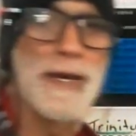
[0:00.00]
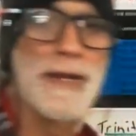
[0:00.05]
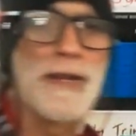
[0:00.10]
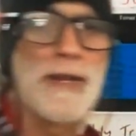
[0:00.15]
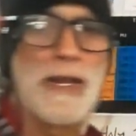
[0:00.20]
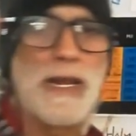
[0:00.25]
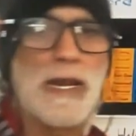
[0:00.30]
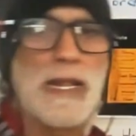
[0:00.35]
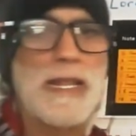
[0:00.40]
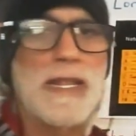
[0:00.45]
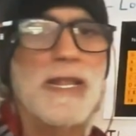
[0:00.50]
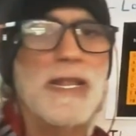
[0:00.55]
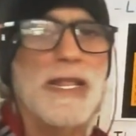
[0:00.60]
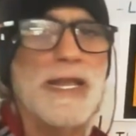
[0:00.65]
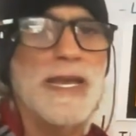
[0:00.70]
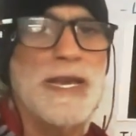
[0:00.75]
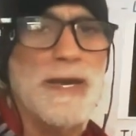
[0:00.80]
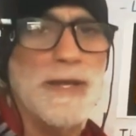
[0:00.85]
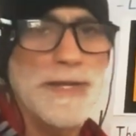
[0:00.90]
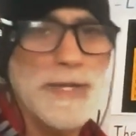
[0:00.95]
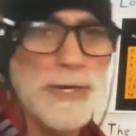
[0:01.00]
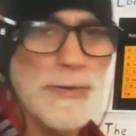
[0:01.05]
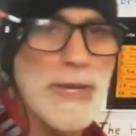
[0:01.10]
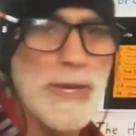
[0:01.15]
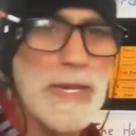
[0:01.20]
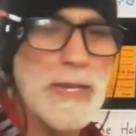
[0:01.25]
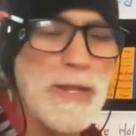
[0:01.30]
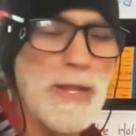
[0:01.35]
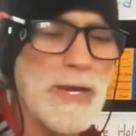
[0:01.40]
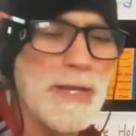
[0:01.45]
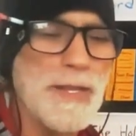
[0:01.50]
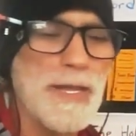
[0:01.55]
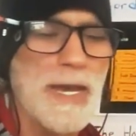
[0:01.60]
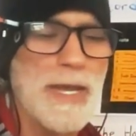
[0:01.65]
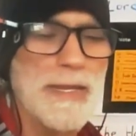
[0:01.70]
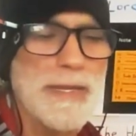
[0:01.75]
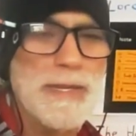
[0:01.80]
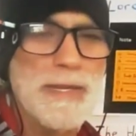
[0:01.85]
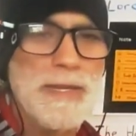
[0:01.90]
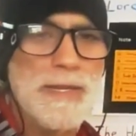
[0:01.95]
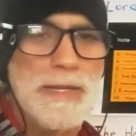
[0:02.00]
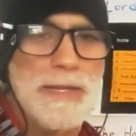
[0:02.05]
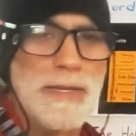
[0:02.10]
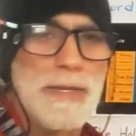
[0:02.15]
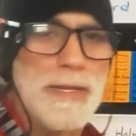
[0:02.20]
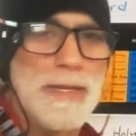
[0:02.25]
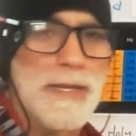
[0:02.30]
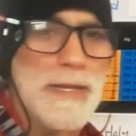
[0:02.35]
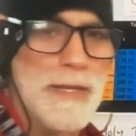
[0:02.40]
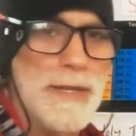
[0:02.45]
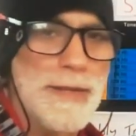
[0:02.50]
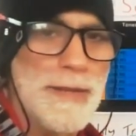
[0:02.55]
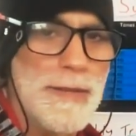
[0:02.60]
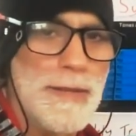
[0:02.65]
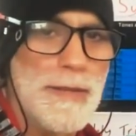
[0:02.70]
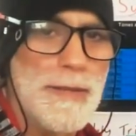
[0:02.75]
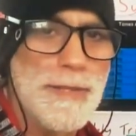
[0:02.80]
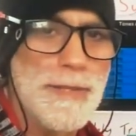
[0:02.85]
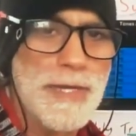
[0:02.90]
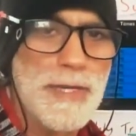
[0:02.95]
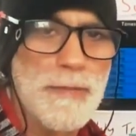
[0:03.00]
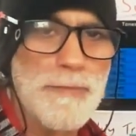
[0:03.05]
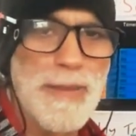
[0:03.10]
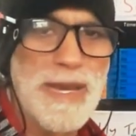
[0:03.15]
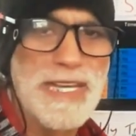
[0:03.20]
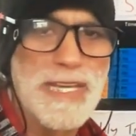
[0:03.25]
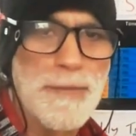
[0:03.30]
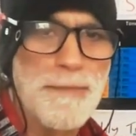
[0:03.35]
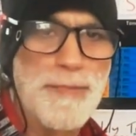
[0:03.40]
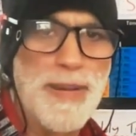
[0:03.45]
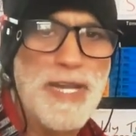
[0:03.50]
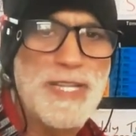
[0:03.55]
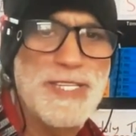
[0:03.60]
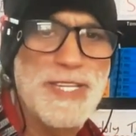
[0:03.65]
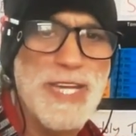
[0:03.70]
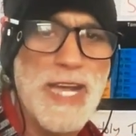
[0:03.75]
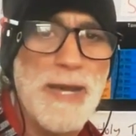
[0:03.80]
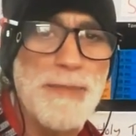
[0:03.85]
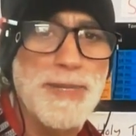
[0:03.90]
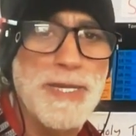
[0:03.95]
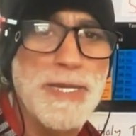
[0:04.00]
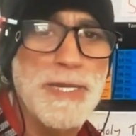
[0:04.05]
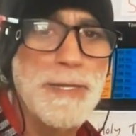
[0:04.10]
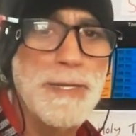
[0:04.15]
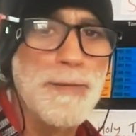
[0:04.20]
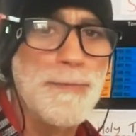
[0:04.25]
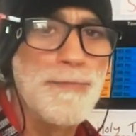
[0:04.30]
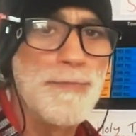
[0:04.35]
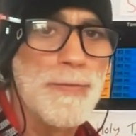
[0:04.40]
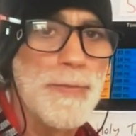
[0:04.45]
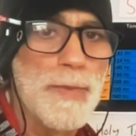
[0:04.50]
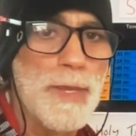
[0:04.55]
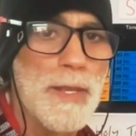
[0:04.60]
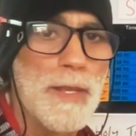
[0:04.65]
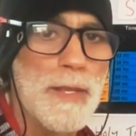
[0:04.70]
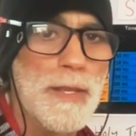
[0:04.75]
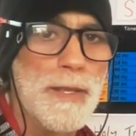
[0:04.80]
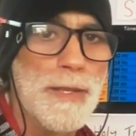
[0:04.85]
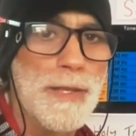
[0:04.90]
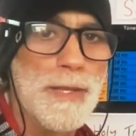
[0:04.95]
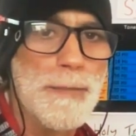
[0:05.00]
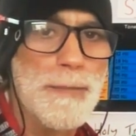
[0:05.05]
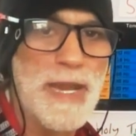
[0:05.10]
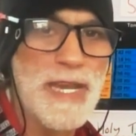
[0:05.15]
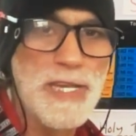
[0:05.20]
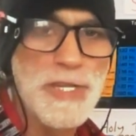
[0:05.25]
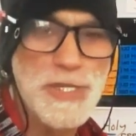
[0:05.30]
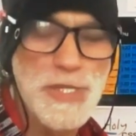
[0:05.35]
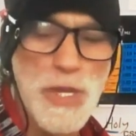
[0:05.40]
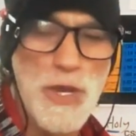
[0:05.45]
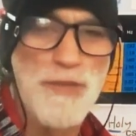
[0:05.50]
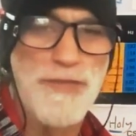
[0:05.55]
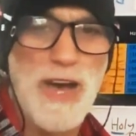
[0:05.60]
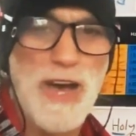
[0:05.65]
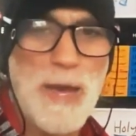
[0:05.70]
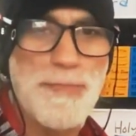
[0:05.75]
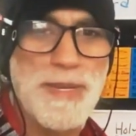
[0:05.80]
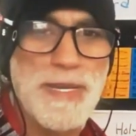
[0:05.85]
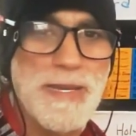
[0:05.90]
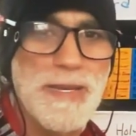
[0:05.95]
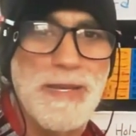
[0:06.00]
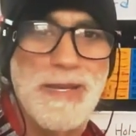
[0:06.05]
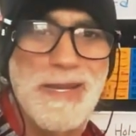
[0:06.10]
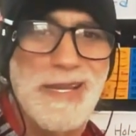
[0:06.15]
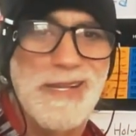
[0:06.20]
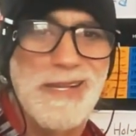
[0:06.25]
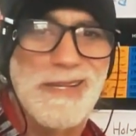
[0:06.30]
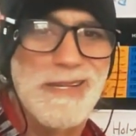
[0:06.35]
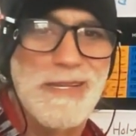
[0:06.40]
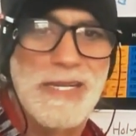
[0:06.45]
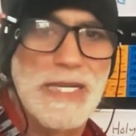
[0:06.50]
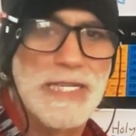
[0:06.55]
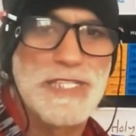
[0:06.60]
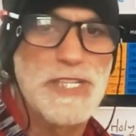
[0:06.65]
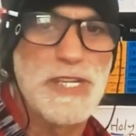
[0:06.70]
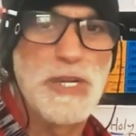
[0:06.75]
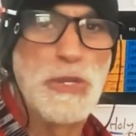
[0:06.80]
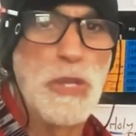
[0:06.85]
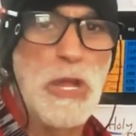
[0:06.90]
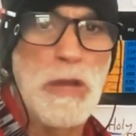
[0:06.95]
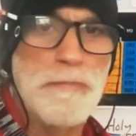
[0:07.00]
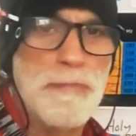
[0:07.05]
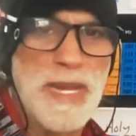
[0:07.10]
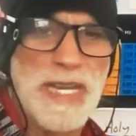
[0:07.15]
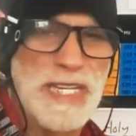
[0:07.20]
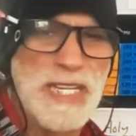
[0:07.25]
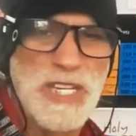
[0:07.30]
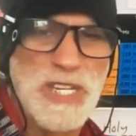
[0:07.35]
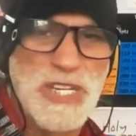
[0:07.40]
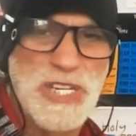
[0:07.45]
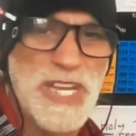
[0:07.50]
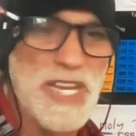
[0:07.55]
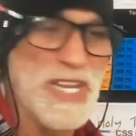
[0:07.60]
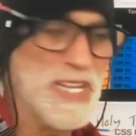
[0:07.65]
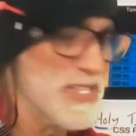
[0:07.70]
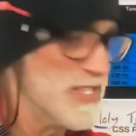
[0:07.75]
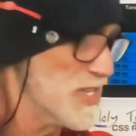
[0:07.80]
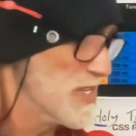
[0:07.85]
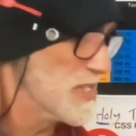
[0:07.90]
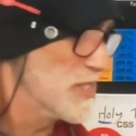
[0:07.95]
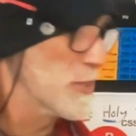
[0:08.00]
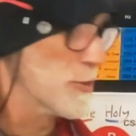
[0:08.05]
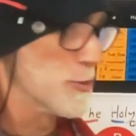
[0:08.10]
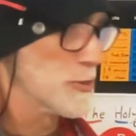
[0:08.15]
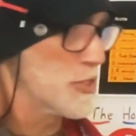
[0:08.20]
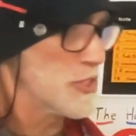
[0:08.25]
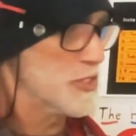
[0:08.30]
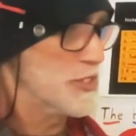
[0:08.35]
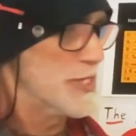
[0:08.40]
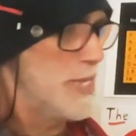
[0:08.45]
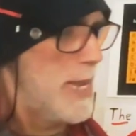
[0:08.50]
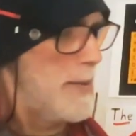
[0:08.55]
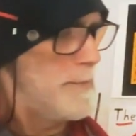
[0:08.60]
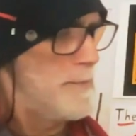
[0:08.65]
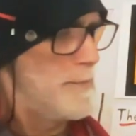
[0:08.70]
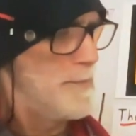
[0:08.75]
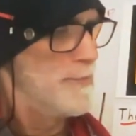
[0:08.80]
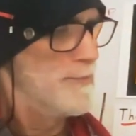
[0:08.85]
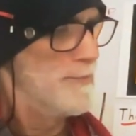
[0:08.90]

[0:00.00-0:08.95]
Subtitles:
and clowning around like that, you can make your pets happy, you make yourself happy. It's still not making sense, it's still just dumb.